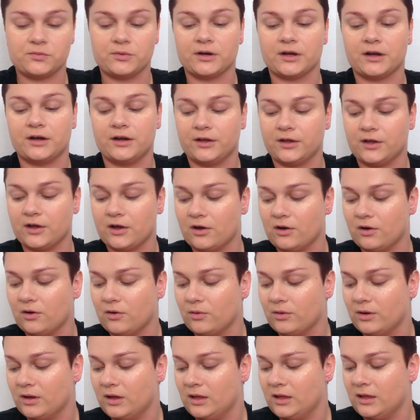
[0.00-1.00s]
we're going to
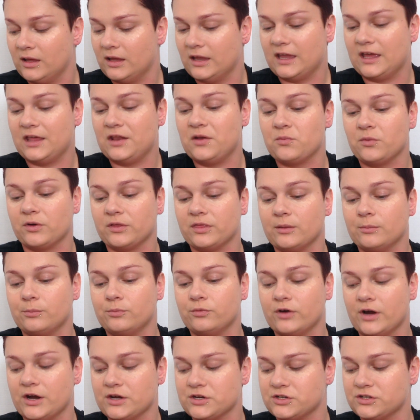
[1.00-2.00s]
go in with a
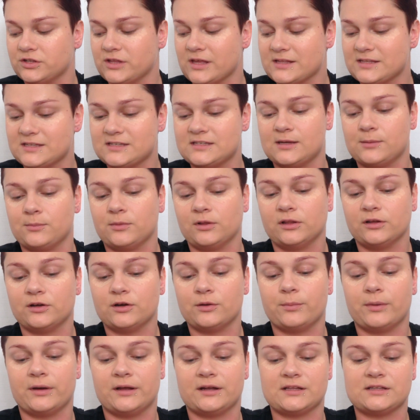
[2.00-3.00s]
brush that's similar,
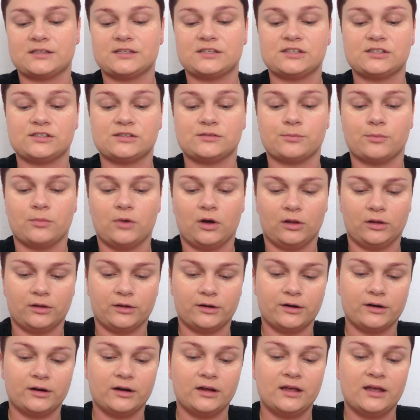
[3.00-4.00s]
but it's
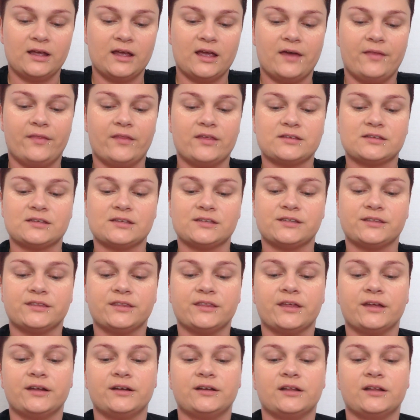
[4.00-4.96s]
smaller. And this is the